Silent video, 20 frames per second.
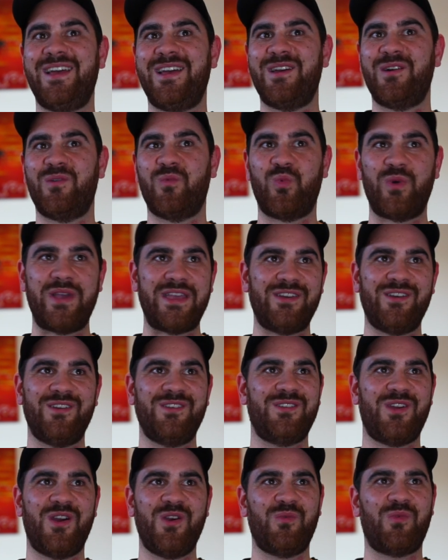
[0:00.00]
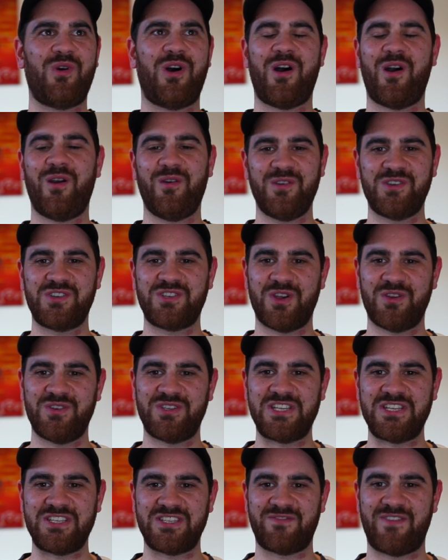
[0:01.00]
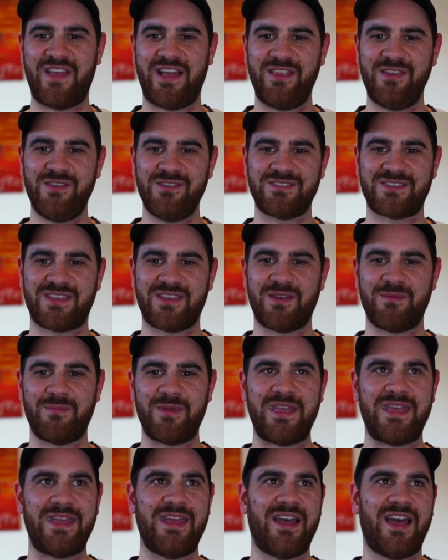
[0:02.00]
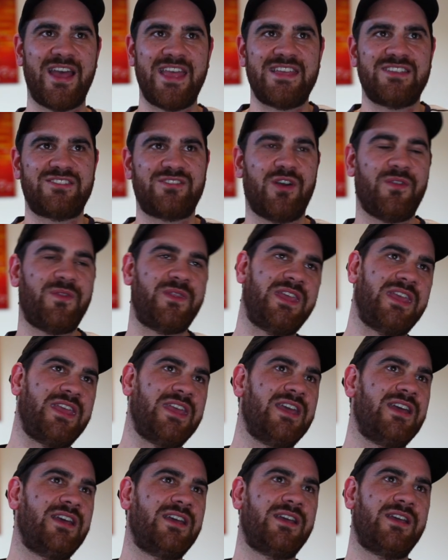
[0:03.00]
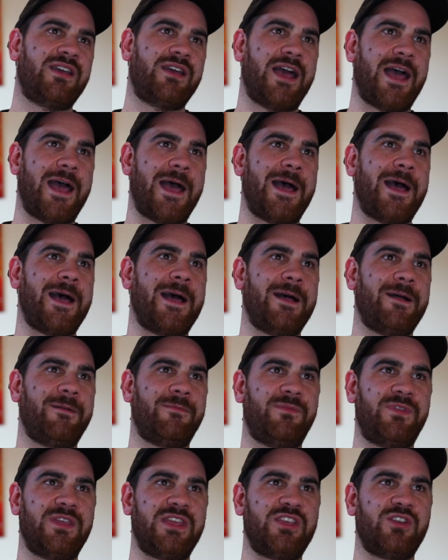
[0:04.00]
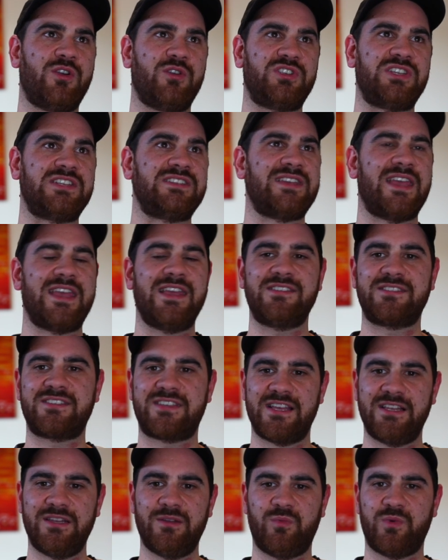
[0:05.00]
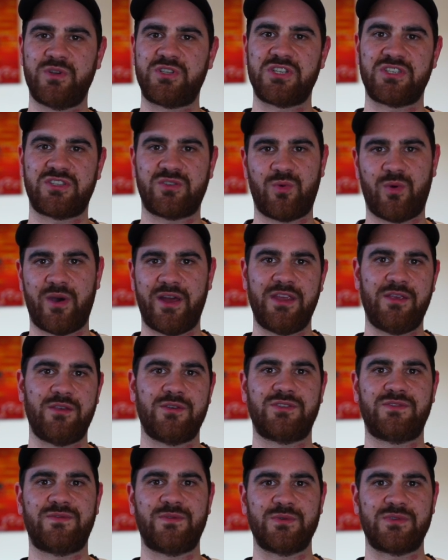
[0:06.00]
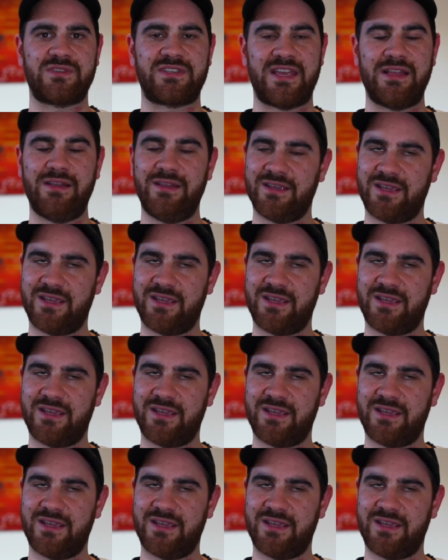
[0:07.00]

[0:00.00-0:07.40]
We don't know what Orange Yoshi's value is going to be. He's got the the Yoshi's Egg skill, which is quite a useful skill.